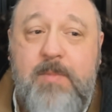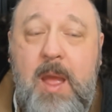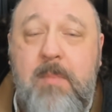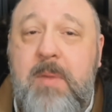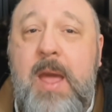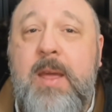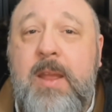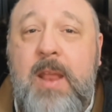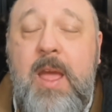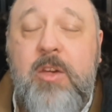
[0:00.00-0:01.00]
I'm back,
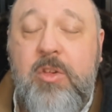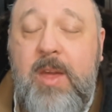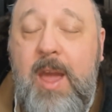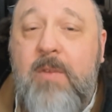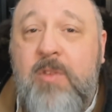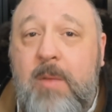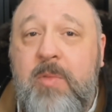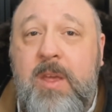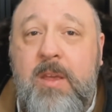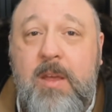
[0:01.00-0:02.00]
and I actually have
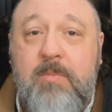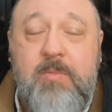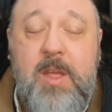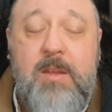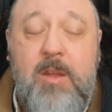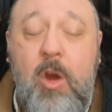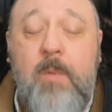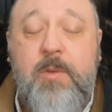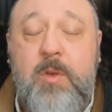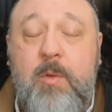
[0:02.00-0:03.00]
something that
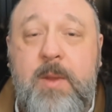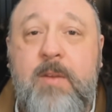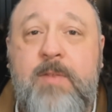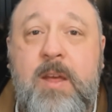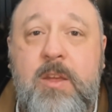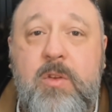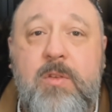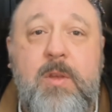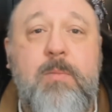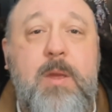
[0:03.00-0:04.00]
hopefully will be of value to
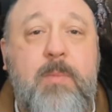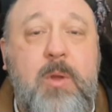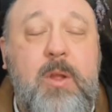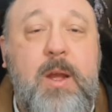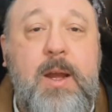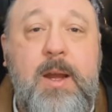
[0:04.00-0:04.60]
some people.